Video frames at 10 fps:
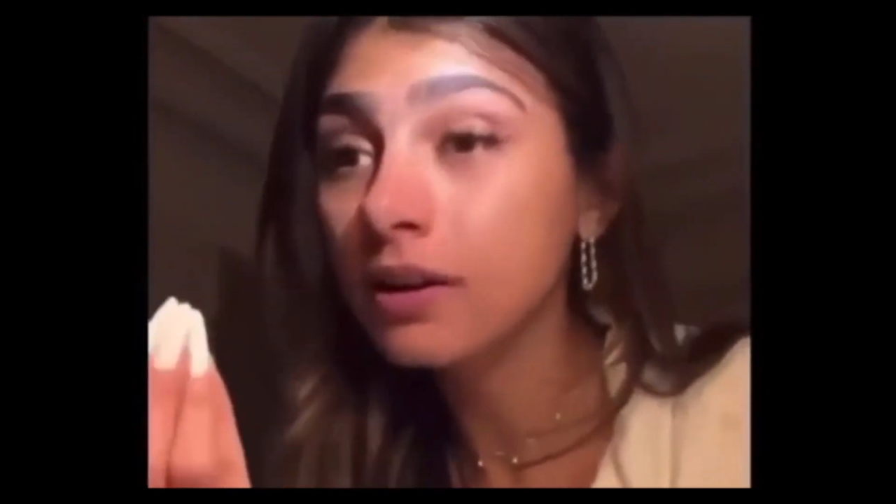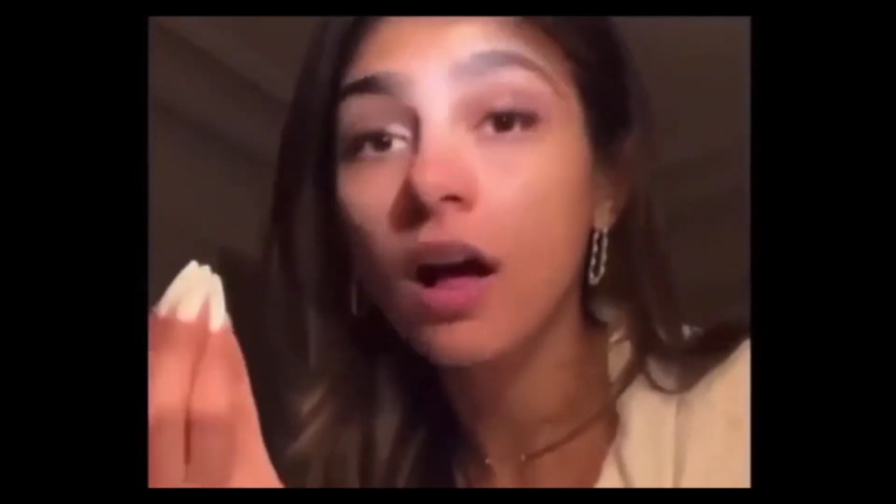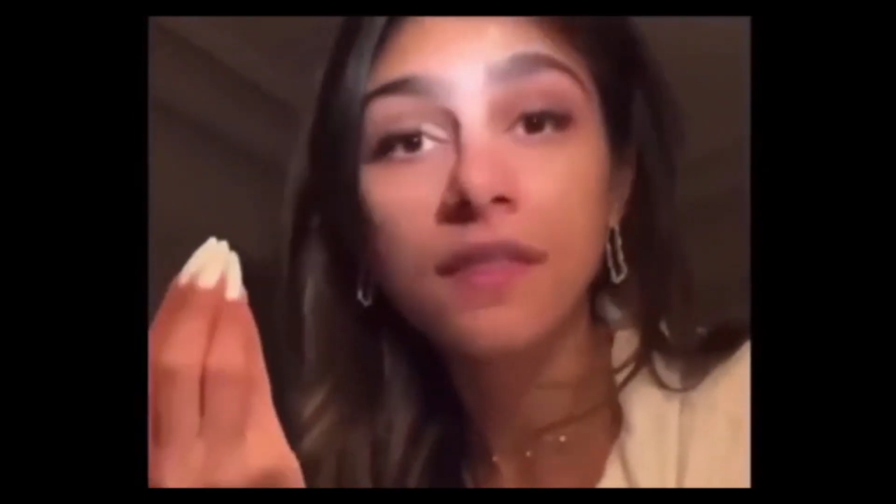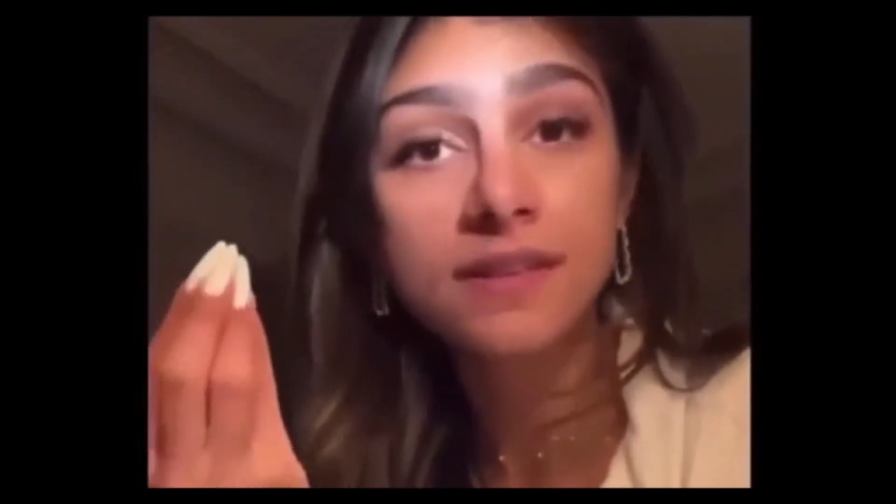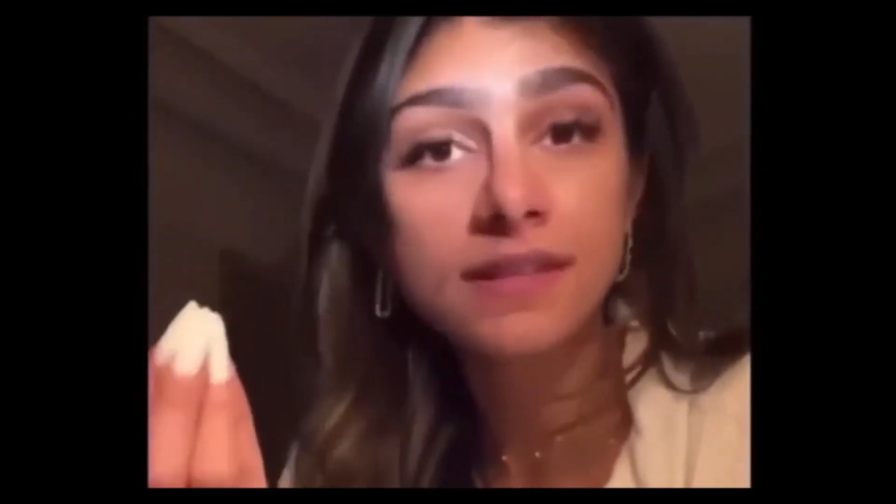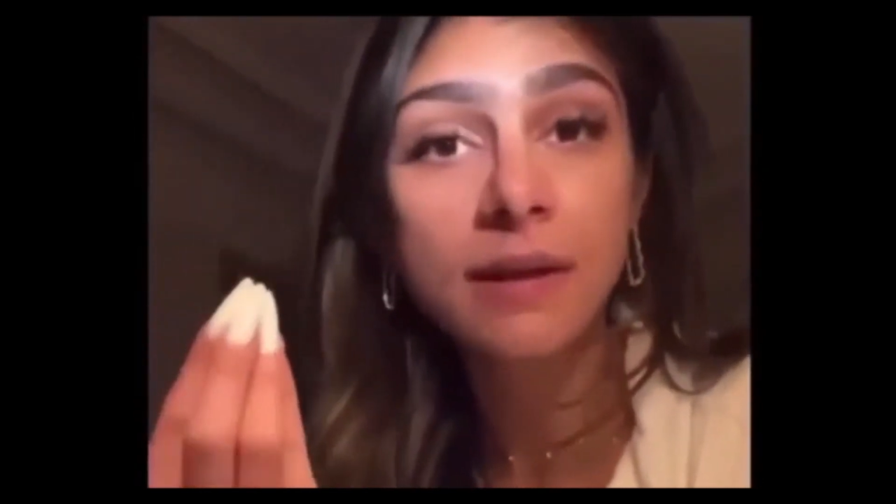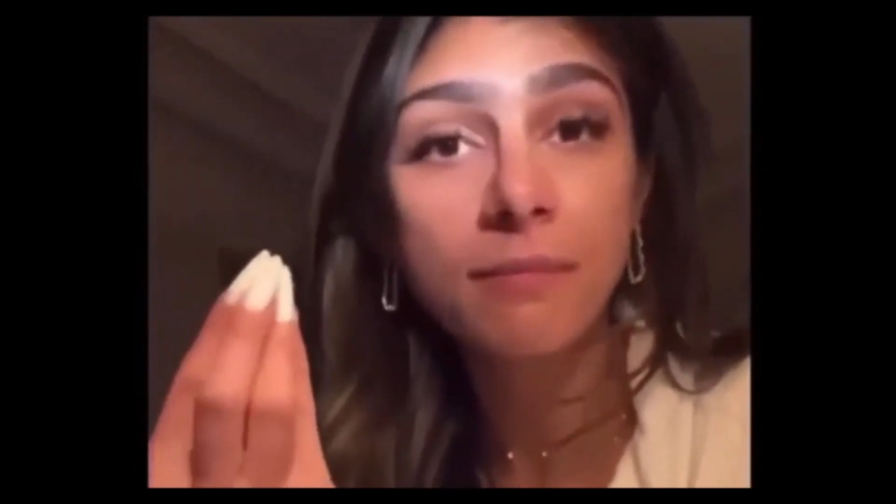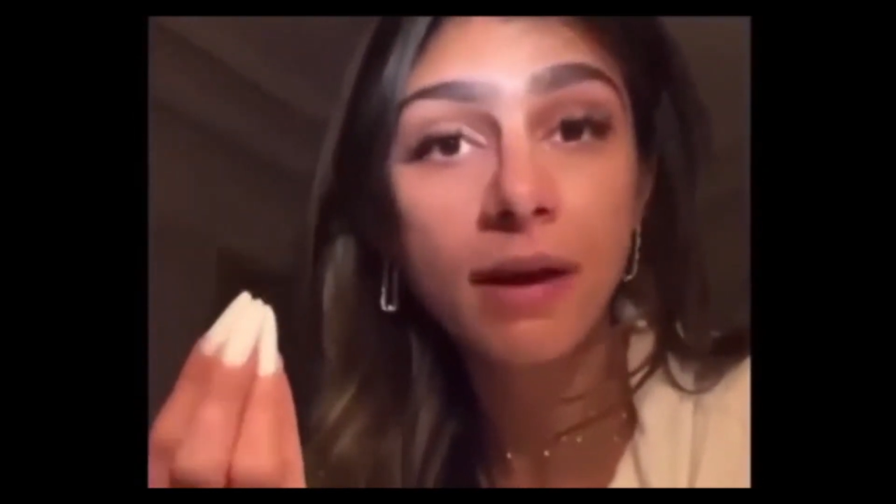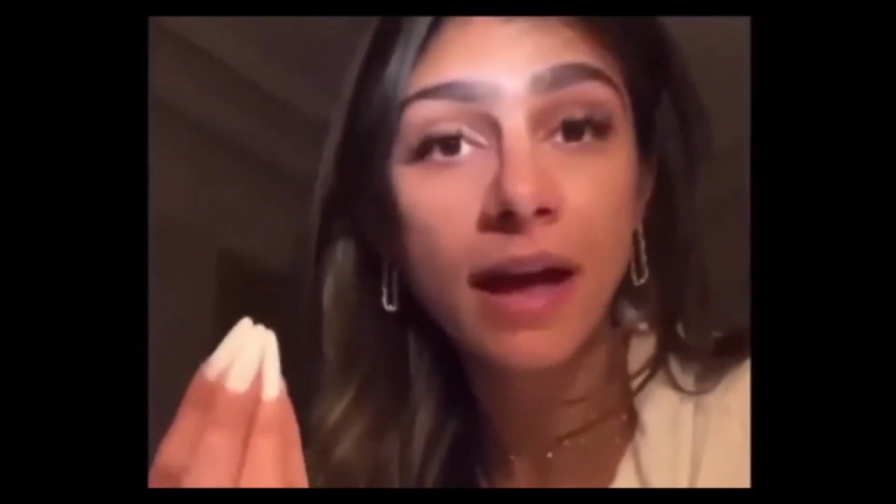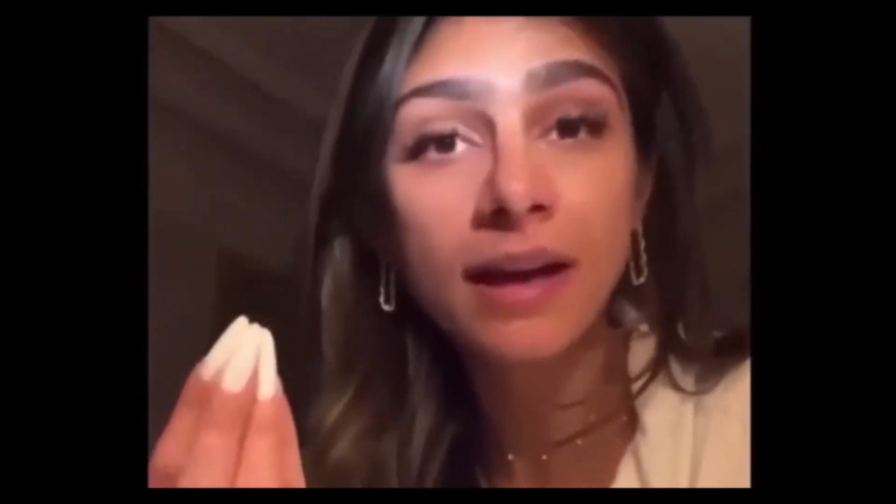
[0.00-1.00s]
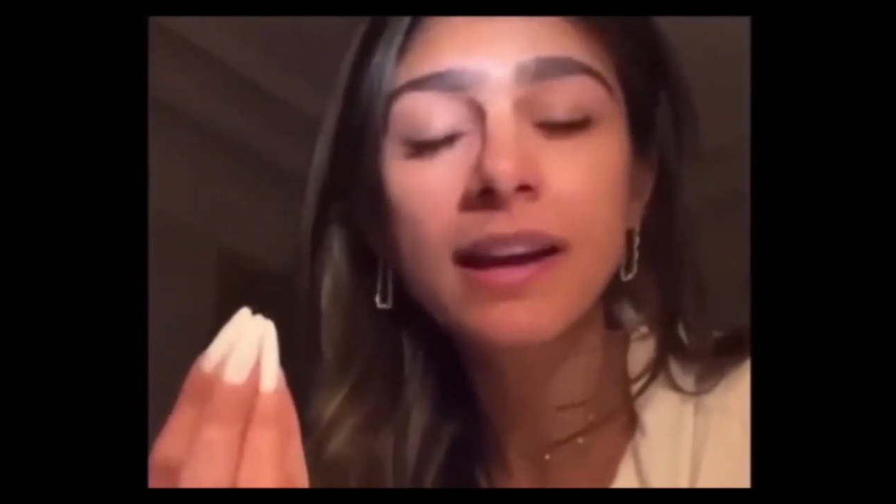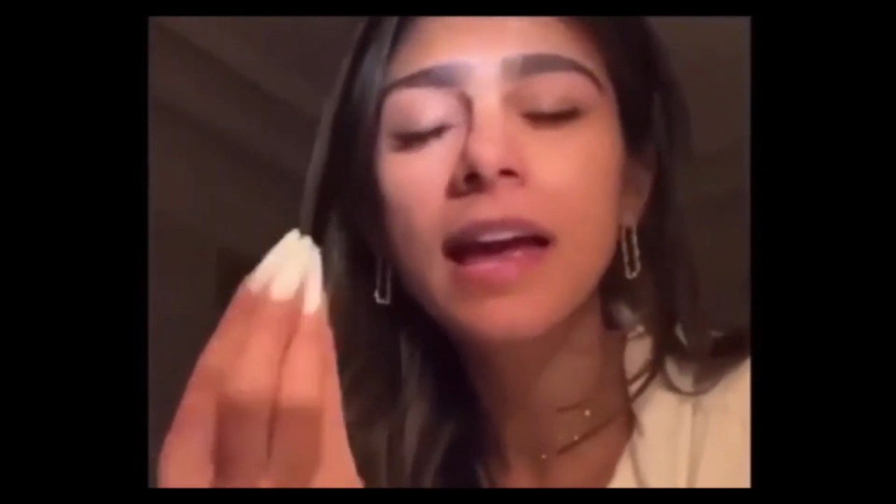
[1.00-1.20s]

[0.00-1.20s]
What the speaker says: got the same man,